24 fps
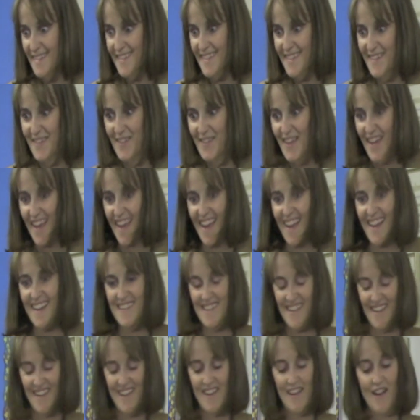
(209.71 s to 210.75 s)
Okay?
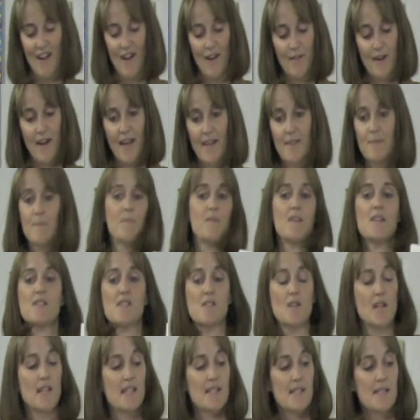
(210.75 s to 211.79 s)
All right, so
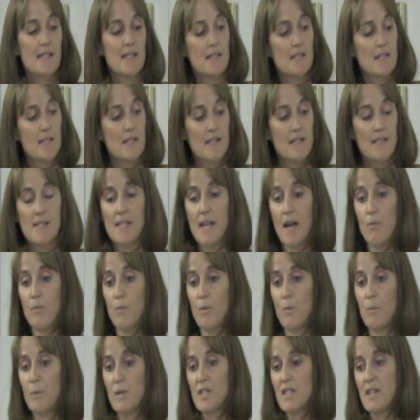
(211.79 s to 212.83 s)
let's listen to the sound
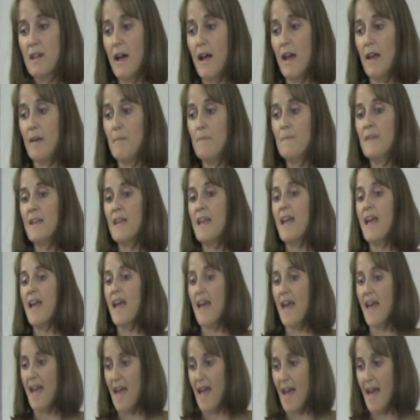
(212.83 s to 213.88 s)
one more time.
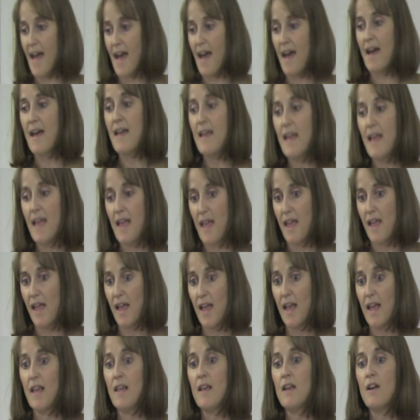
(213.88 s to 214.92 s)
A,
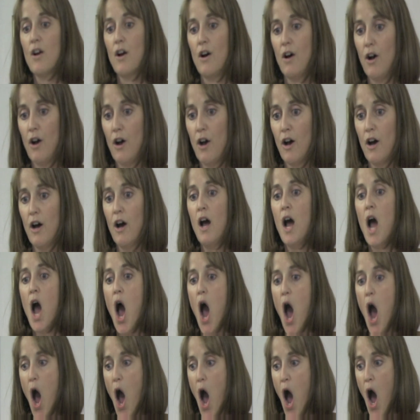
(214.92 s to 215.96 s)
A, A,
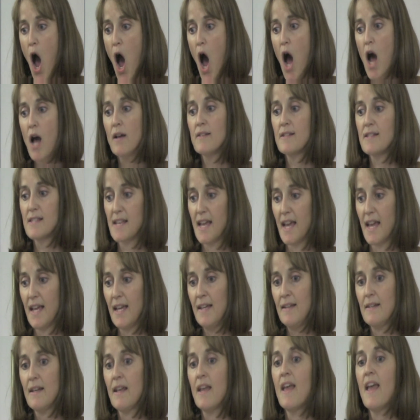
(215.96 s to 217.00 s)
A. Say
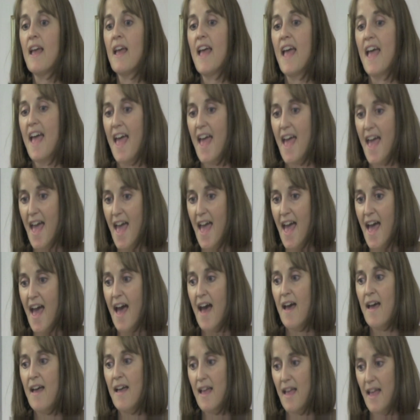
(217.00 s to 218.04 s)
it.
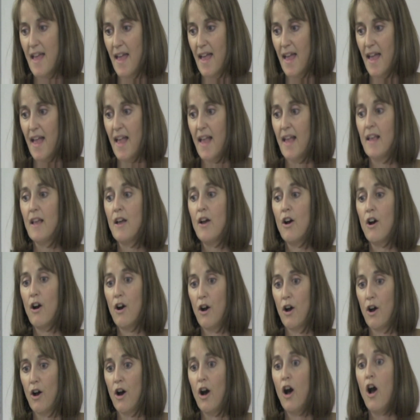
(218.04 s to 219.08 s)
A, A,
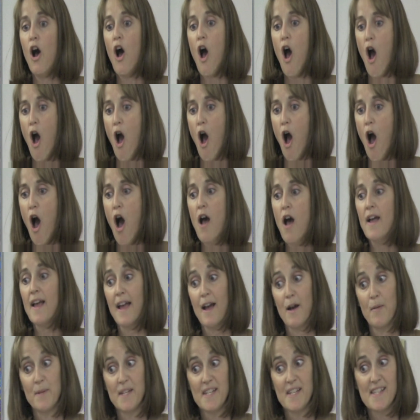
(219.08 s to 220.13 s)
A, A.
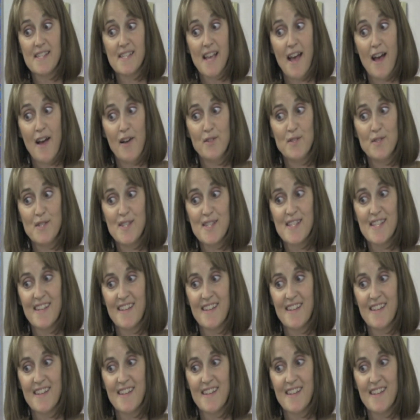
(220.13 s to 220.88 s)
How many sounds?